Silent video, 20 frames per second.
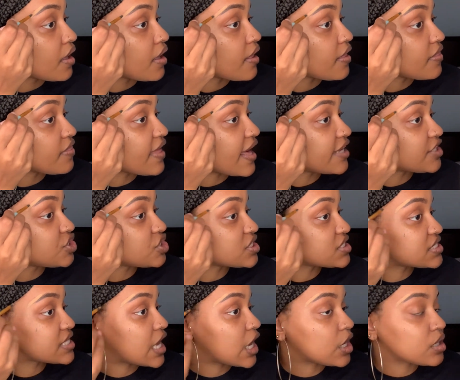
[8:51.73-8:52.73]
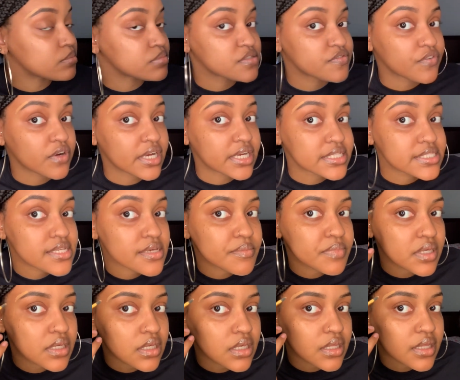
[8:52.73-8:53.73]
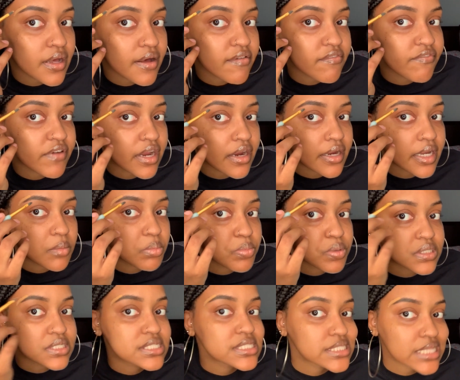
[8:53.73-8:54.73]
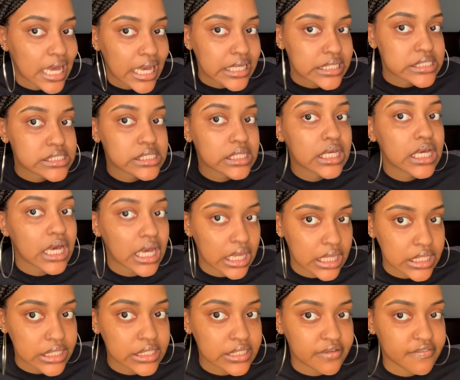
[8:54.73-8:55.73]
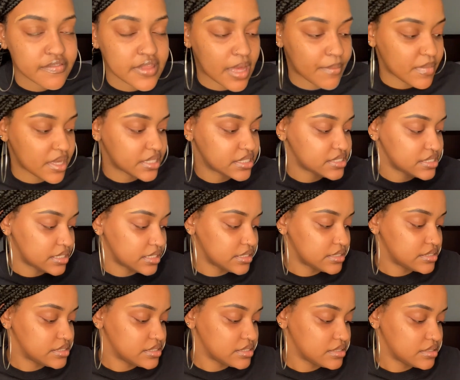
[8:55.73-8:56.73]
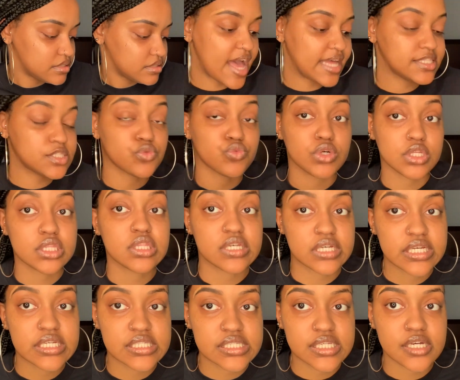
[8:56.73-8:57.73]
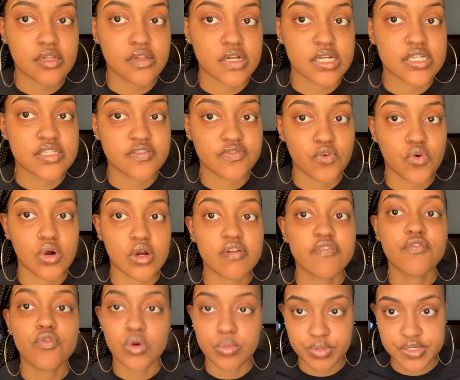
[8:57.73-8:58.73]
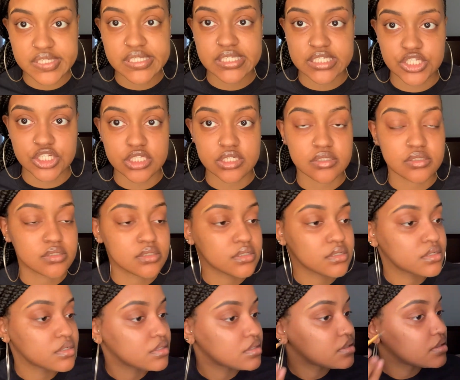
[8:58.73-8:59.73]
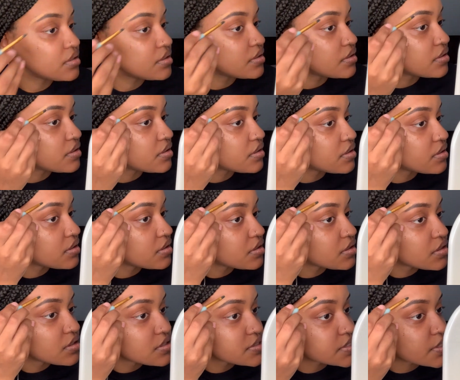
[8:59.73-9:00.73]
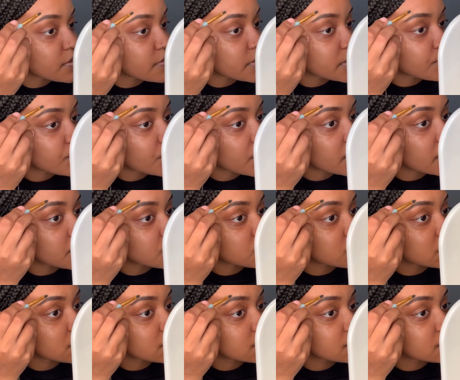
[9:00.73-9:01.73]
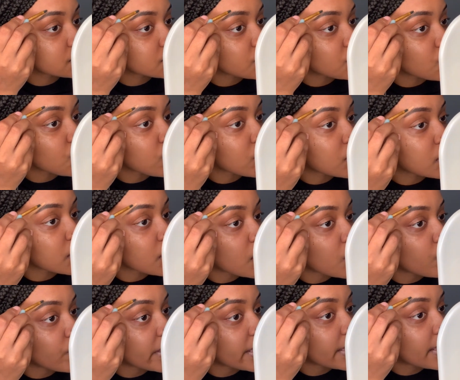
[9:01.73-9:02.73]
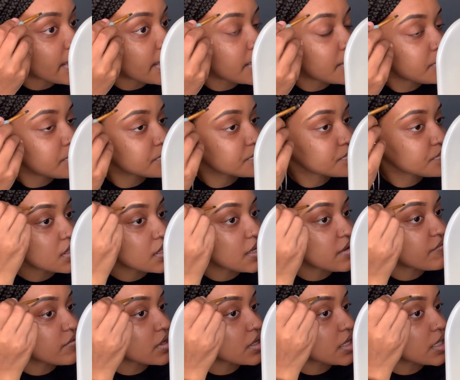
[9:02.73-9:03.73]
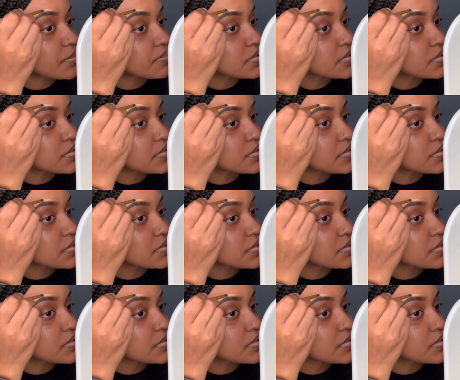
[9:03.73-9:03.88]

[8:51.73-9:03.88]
that just helps for it to be a very precise cut, if that makes sense. That's what the concealer is for precision. So then we're gonna just work our way up, cover up